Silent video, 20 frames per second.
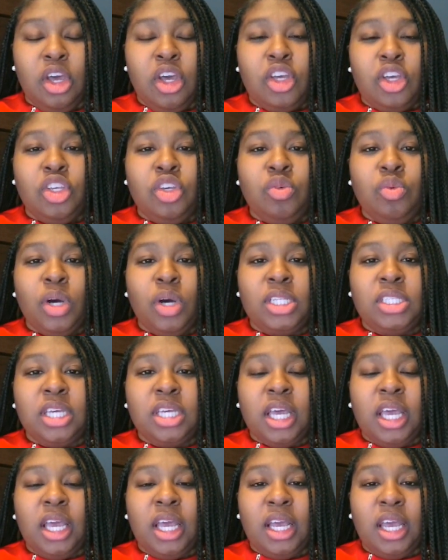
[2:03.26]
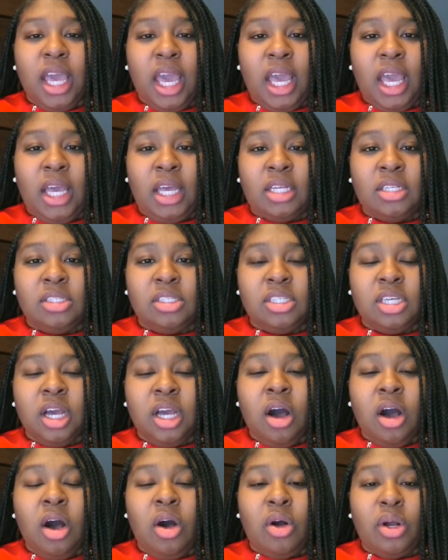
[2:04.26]
You want to engage
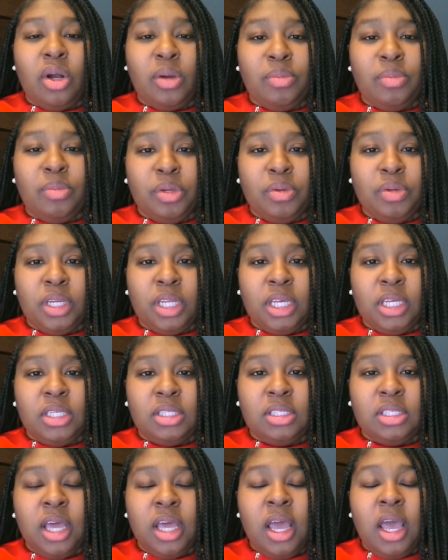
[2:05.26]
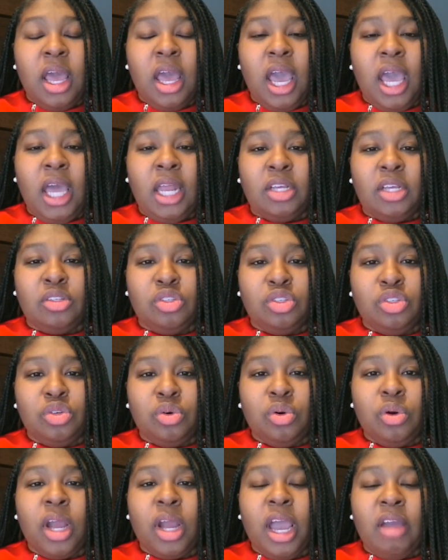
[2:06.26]
all communities and
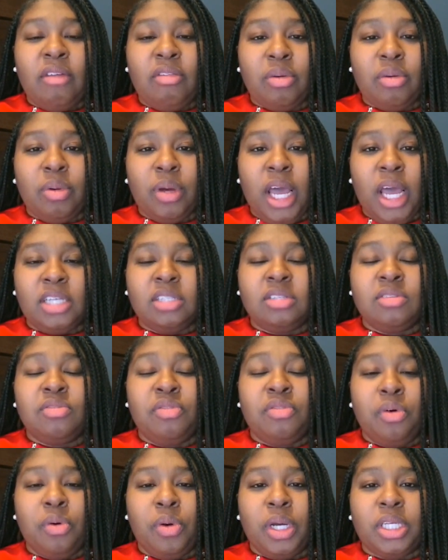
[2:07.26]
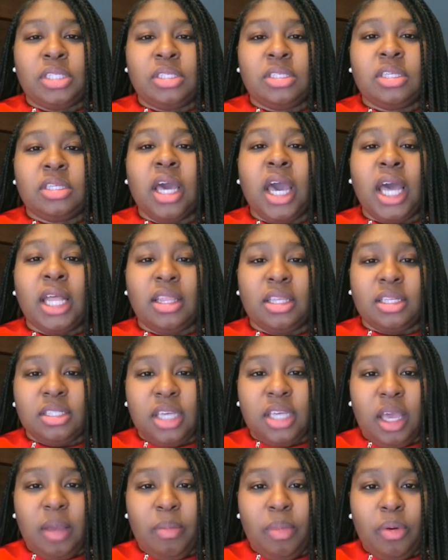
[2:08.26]
ensure everyone has a voice at the
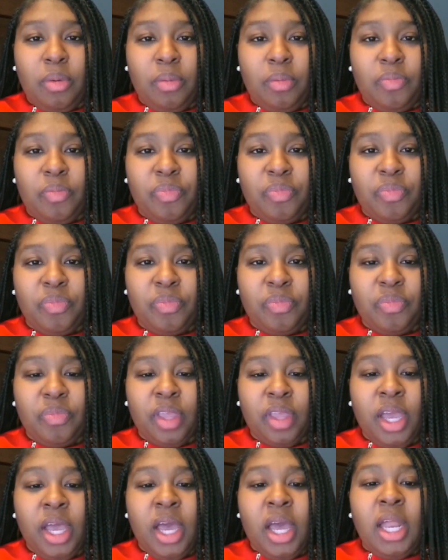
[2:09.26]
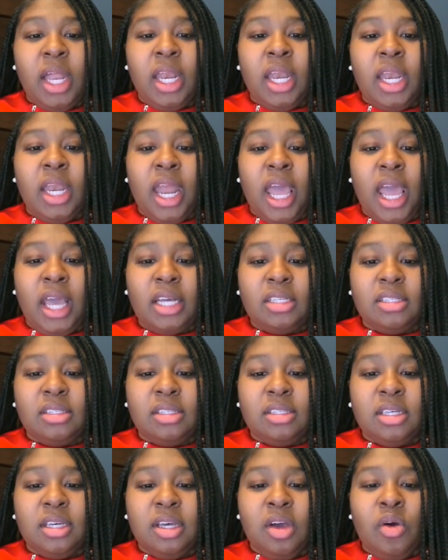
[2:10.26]
table.
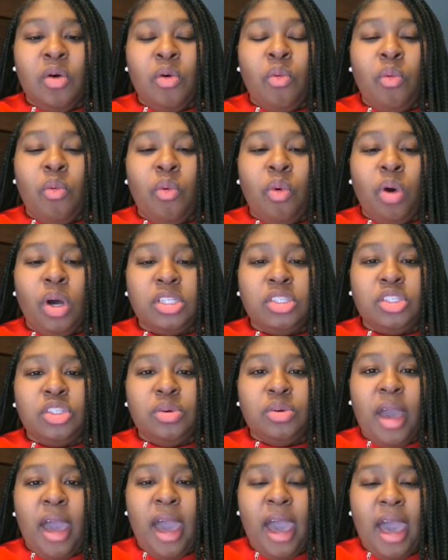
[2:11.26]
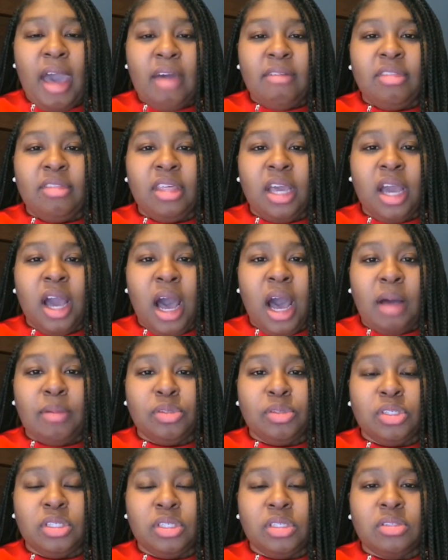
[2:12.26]
Next, once you have the
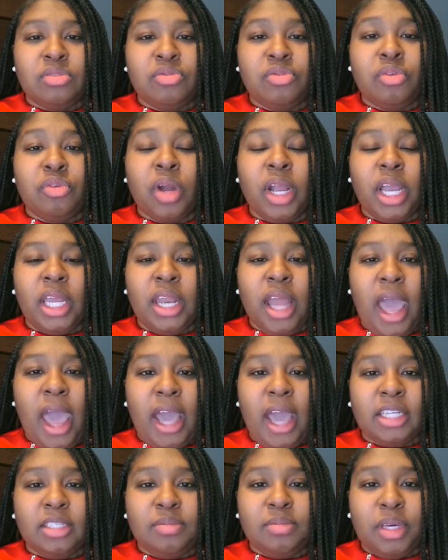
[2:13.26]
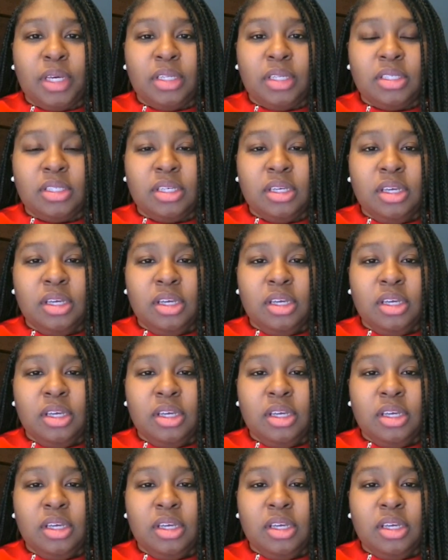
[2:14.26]
options for enactment,